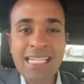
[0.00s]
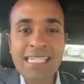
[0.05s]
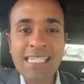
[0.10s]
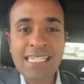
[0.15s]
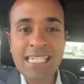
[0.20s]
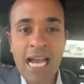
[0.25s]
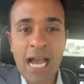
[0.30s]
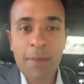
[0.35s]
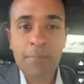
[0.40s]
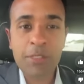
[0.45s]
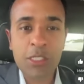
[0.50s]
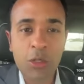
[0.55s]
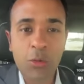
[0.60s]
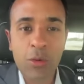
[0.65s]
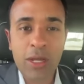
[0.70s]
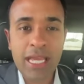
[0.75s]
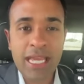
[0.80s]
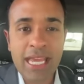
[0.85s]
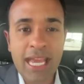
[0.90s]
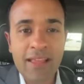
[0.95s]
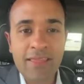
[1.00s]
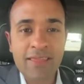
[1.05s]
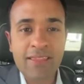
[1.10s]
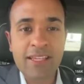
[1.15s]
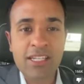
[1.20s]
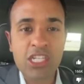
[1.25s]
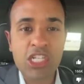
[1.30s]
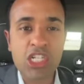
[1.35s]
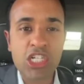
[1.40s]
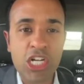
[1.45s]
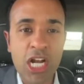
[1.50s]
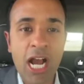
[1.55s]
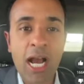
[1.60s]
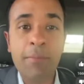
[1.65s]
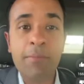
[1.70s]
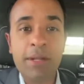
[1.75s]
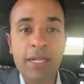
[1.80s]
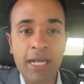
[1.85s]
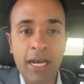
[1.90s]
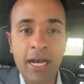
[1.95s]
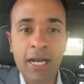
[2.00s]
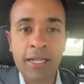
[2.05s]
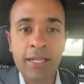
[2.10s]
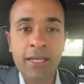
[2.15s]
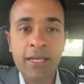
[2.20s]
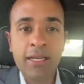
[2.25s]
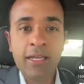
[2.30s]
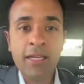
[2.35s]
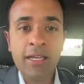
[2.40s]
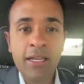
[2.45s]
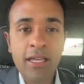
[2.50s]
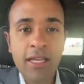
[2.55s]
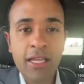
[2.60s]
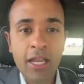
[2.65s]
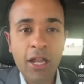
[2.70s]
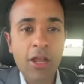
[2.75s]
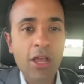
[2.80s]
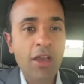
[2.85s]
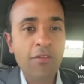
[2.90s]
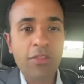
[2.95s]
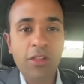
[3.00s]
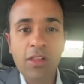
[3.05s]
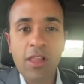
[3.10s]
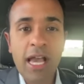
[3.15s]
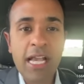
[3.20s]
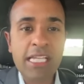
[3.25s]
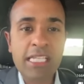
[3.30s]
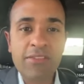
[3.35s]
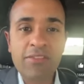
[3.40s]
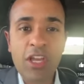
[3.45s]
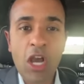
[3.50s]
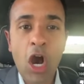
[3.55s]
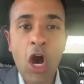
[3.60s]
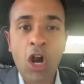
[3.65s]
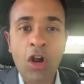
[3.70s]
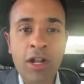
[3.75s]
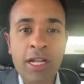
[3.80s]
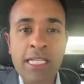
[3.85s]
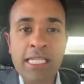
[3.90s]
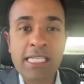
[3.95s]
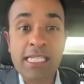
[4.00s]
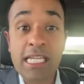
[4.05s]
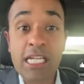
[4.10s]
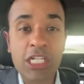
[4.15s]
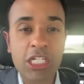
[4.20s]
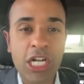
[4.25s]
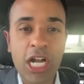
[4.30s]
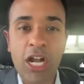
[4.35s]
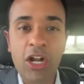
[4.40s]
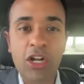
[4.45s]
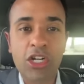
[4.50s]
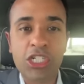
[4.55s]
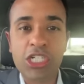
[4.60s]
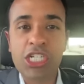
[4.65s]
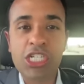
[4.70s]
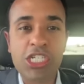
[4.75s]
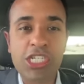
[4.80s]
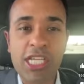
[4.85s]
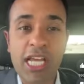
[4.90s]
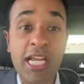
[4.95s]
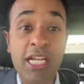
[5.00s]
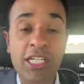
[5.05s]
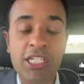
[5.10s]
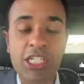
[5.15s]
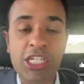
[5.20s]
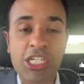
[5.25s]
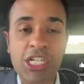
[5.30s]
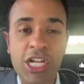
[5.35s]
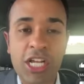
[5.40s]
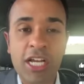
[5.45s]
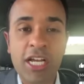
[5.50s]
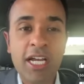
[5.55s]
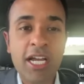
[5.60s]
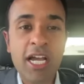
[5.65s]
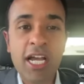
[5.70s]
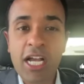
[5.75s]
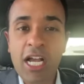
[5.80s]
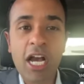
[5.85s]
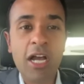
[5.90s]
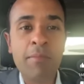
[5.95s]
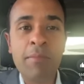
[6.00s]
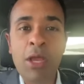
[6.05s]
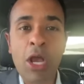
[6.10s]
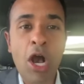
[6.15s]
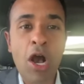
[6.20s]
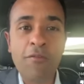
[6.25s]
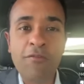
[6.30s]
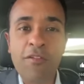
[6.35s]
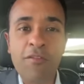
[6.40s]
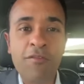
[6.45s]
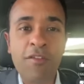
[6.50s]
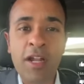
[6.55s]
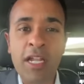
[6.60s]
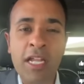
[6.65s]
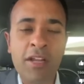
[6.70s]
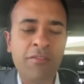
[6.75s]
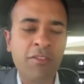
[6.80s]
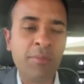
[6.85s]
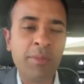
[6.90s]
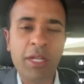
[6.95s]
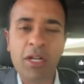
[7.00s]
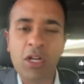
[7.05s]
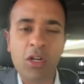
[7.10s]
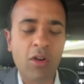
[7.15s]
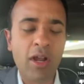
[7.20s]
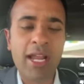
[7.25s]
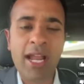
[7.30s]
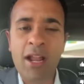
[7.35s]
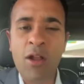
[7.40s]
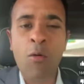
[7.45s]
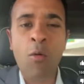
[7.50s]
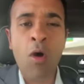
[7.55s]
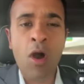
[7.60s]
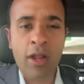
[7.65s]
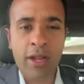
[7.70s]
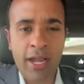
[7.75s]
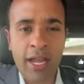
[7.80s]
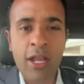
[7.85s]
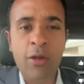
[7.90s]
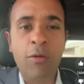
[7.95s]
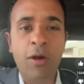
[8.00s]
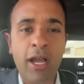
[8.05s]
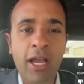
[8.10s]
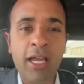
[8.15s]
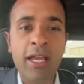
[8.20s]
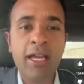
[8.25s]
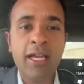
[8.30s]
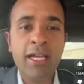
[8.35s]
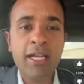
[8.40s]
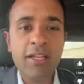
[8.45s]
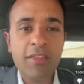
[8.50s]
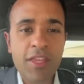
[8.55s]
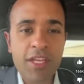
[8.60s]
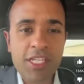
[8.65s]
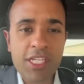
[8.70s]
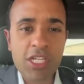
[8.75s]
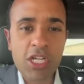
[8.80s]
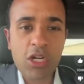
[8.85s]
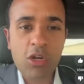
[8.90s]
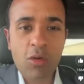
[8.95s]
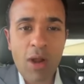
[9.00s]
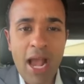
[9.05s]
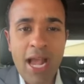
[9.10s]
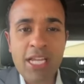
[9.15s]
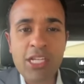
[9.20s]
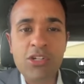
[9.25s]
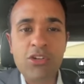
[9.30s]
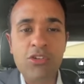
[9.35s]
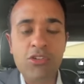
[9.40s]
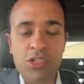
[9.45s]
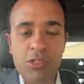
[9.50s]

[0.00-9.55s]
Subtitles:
stop till we get this job done. You know, you have the likes of the RNC chair. She's saying she's going to cut me off of funding from there. Great, I don't want it anyway. This is a grassroots